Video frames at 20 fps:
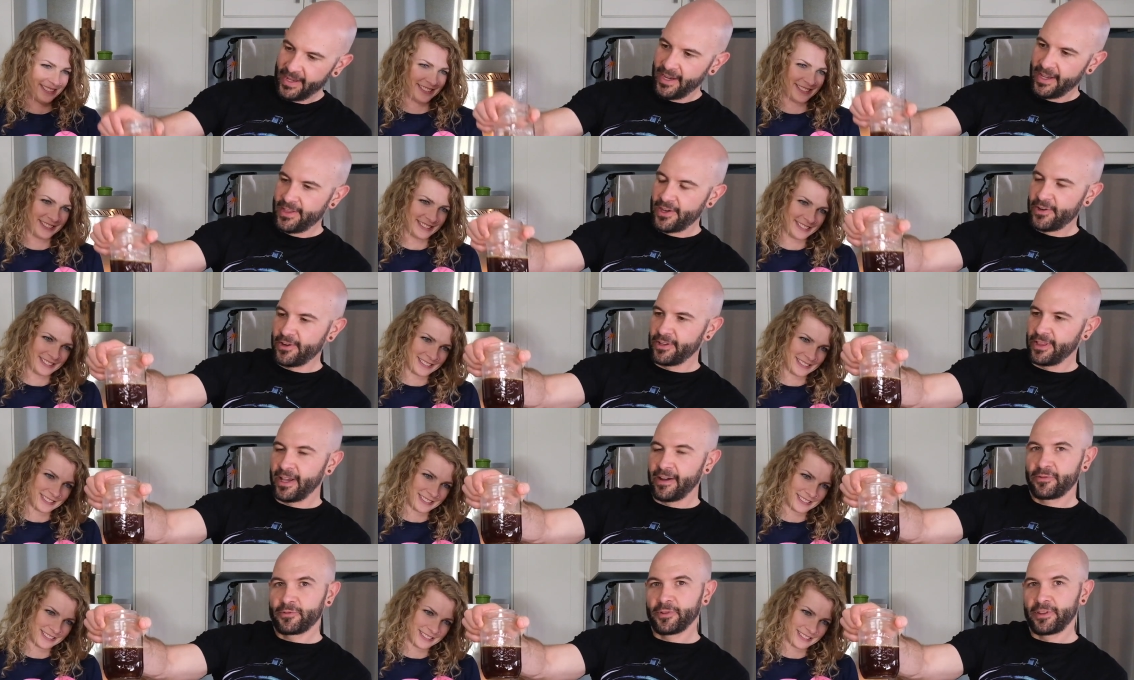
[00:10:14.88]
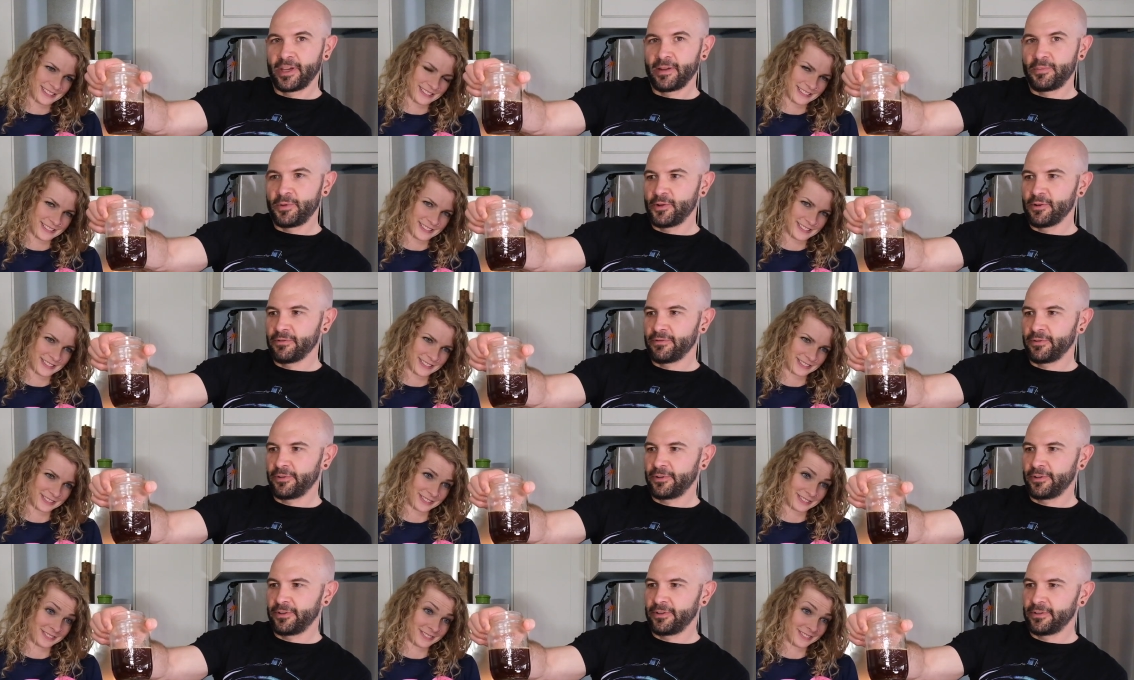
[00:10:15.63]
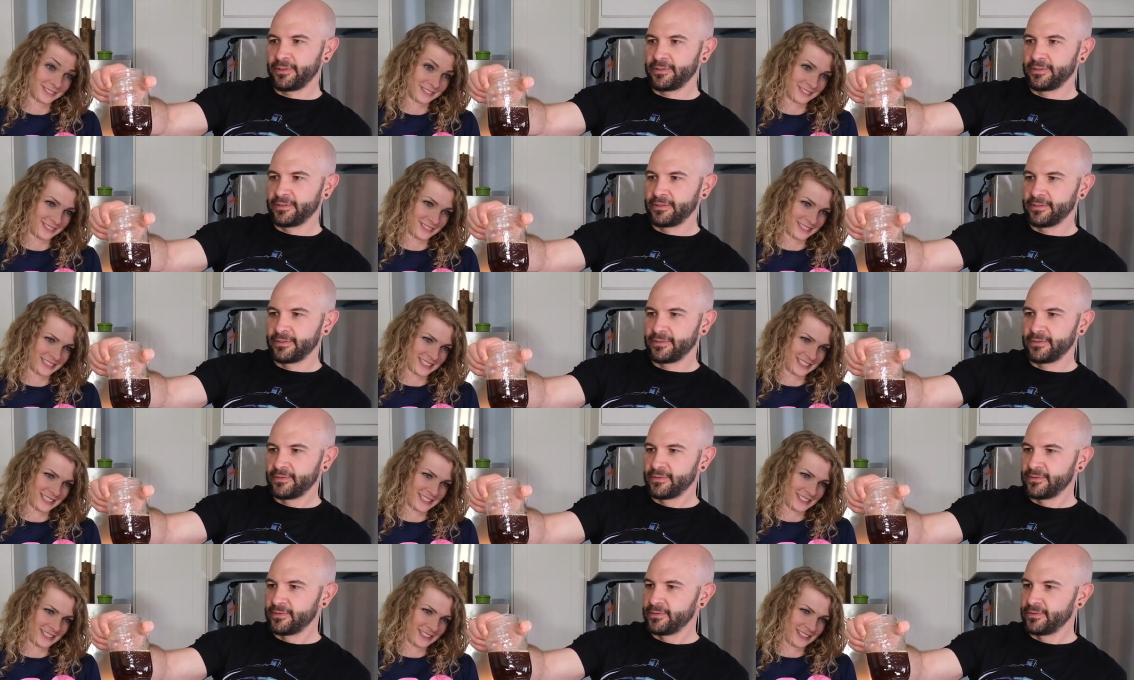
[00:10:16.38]
Speaker 1: and there you're left with a beautiful
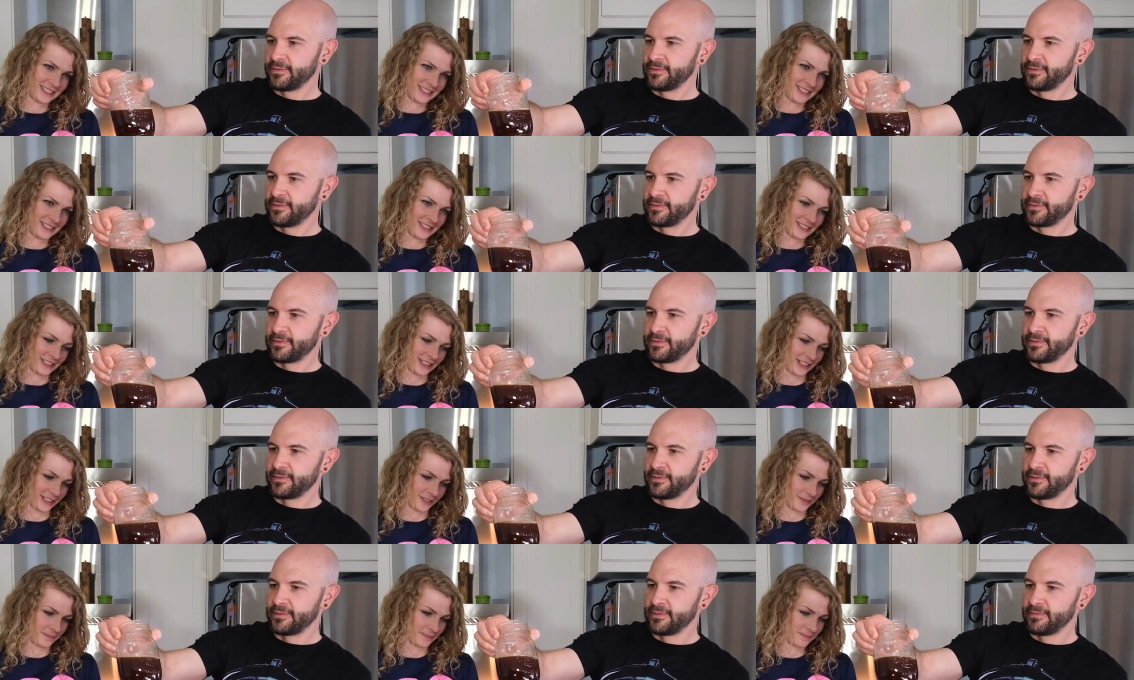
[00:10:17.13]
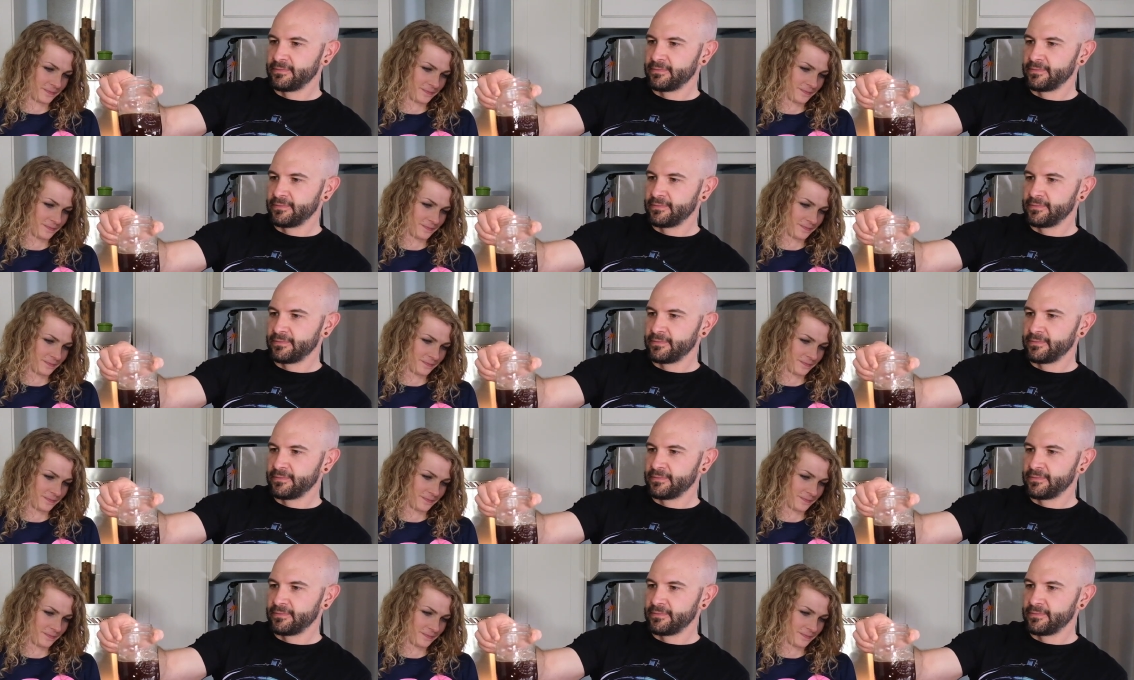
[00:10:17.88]
yeah.